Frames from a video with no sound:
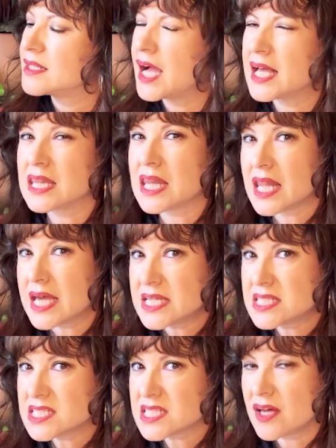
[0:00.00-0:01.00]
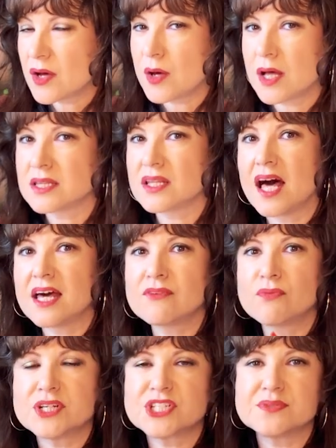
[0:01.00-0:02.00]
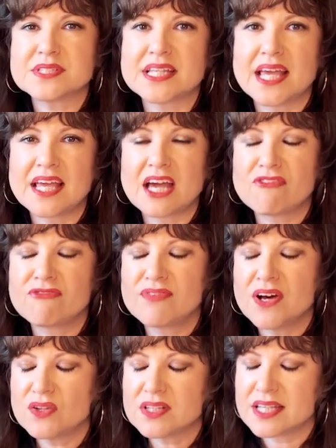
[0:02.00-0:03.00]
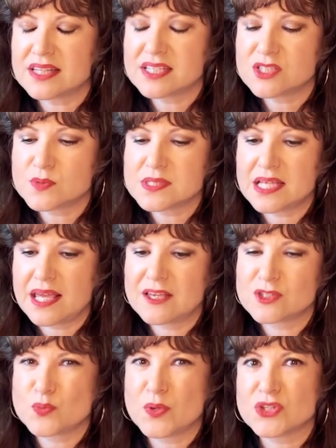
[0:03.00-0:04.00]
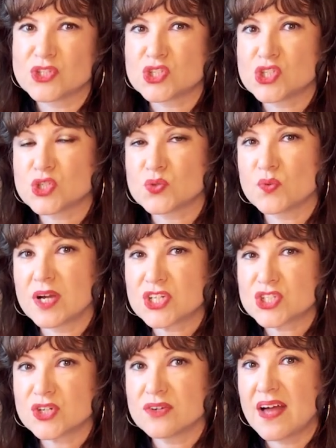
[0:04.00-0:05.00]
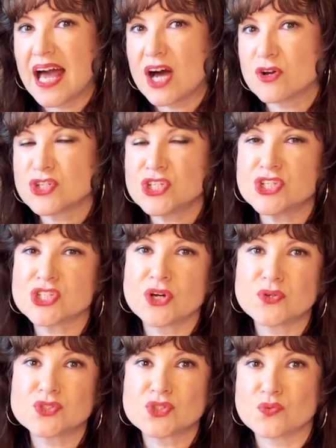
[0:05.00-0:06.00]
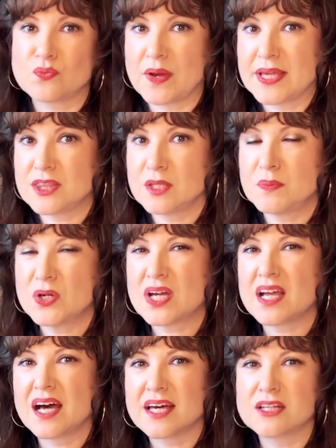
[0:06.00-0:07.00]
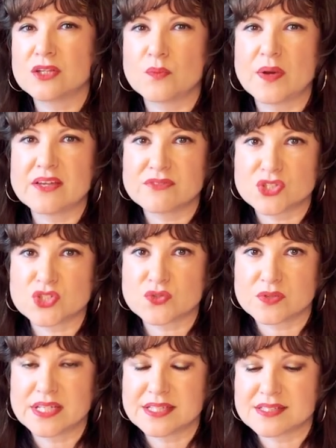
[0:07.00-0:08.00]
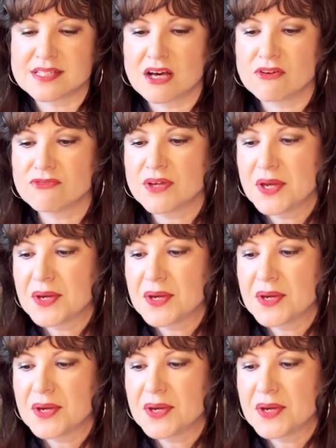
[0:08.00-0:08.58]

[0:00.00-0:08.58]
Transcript: liked a lot of what she was saying. I felt like this was a case where the structure of how she chose to write the book got in the way of the story itself.